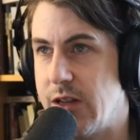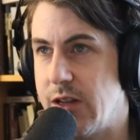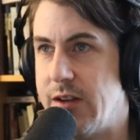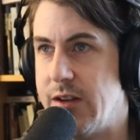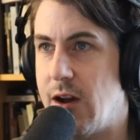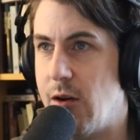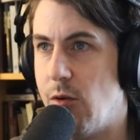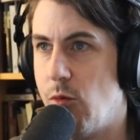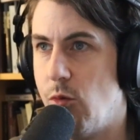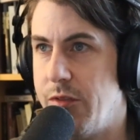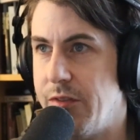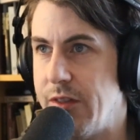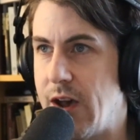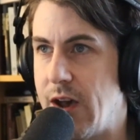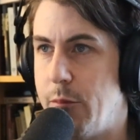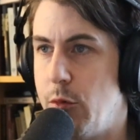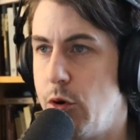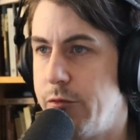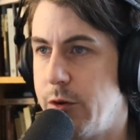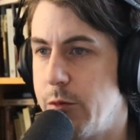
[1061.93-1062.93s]
And now when
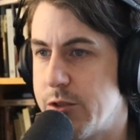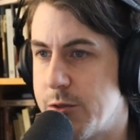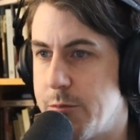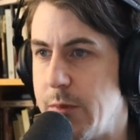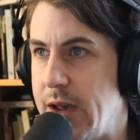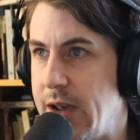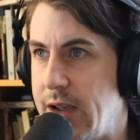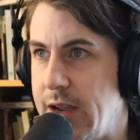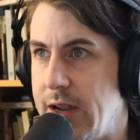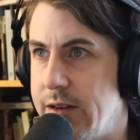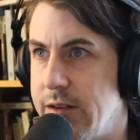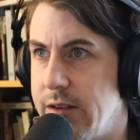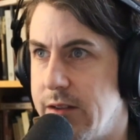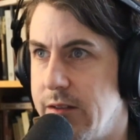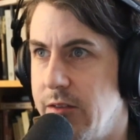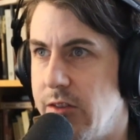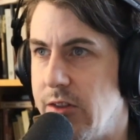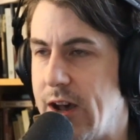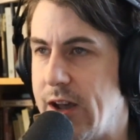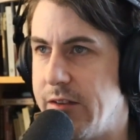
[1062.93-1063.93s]
that movie was made,
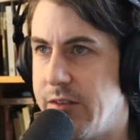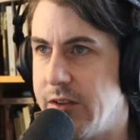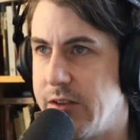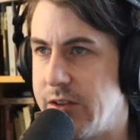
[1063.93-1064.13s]
that